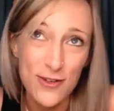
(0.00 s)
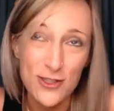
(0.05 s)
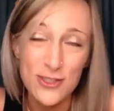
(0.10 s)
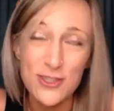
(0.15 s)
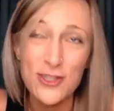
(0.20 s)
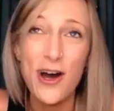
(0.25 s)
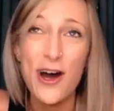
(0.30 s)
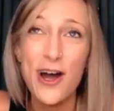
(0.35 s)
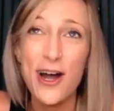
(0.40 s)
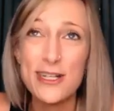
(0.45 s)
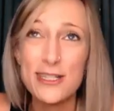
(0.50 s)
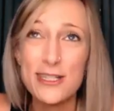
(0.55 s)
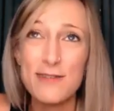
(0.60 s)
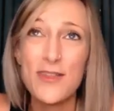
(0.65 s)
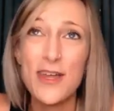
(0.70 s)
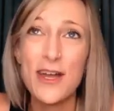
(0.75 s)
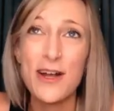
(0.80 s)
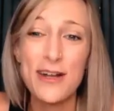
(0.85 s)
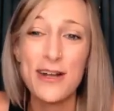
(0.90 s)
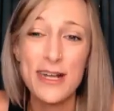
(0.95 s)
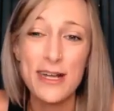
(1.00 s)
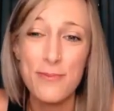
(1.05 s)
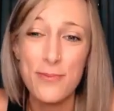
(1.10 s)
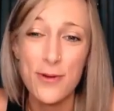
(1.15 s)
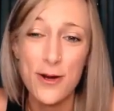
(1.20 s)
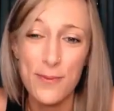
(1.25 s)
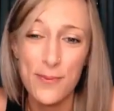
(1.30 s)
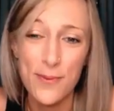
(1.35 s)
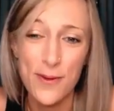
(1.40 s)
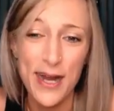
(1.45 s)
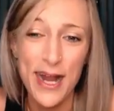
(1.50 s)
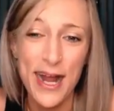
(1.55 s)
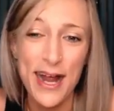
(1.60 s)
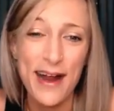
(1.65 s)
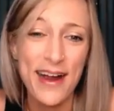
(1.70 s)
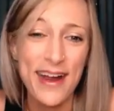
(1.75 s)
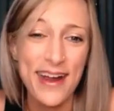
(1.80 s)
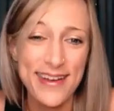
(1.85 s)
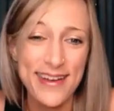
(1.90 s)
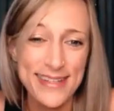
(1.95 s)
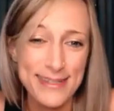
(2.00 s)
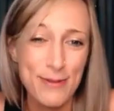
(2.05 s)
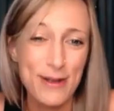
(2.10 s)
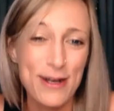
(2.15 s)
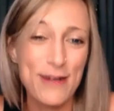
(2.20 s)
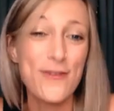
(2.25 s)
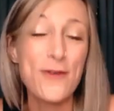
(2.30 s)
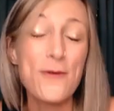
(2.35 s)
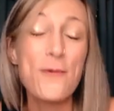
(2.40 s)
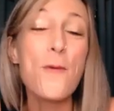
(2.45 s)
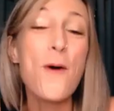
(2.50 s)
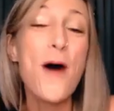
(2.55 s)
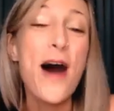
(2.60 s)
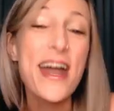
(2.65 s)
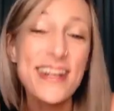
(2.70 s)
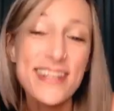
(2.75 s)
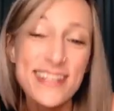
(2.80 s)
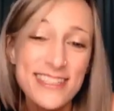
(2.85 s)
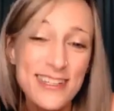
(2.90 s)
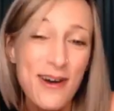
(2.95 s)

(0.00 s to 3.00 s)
your scars if they're in inappropriate areas. But if you want to